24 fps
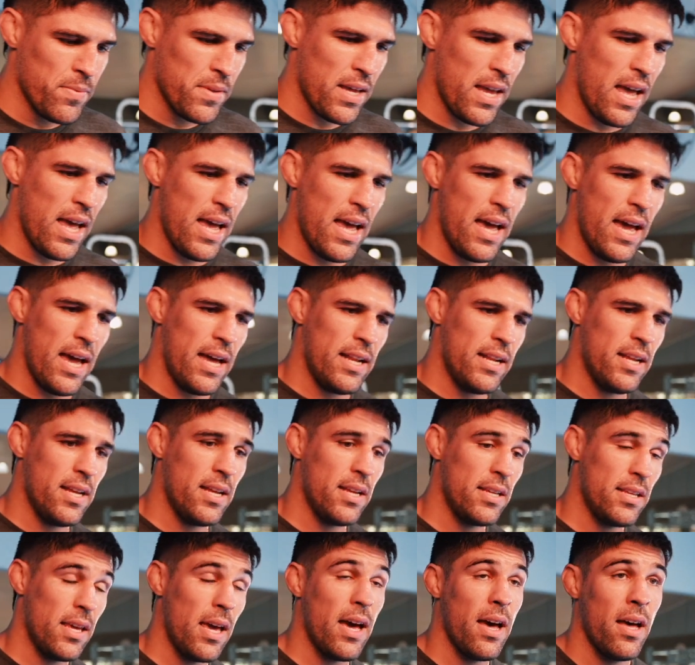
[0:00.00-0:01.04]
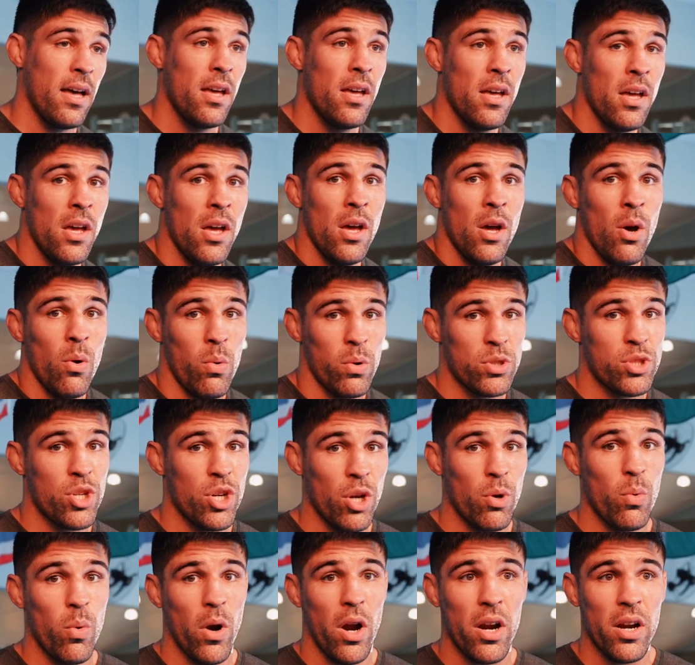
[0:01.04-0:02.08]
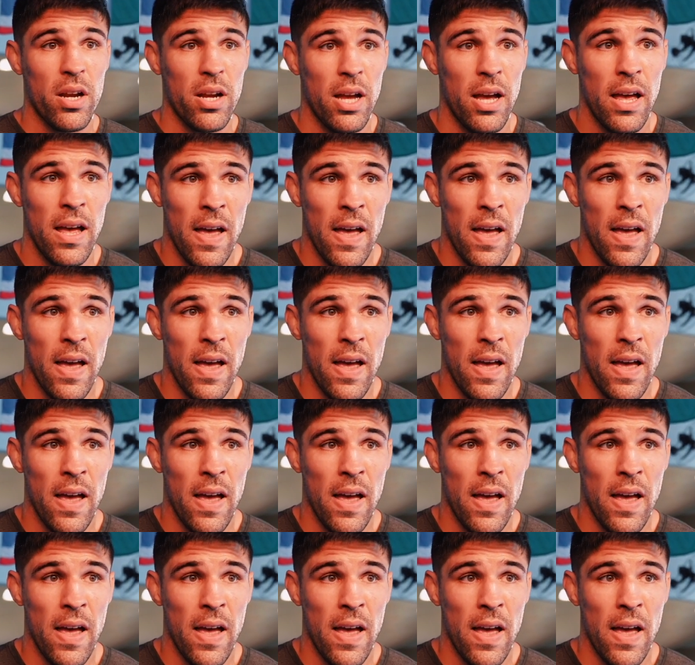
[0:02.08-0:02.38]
And yeah, it was good work.